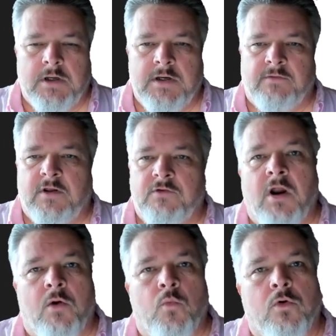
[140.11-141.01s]
And it says,
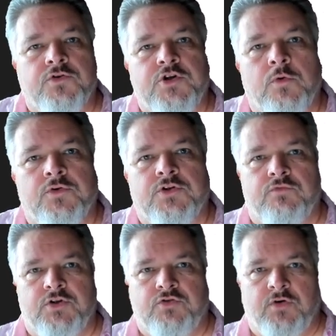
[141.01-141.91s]
right, what do you want to
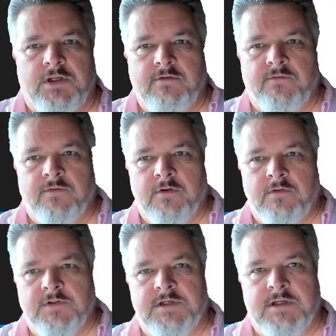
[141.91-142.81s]
retrieve
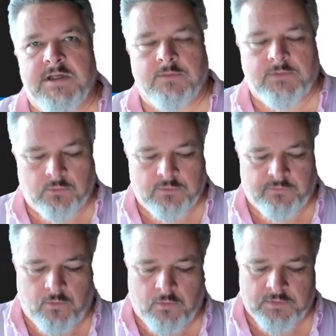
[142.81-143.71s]
the DDL source
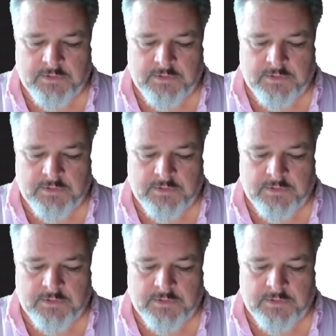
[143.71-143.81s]
for?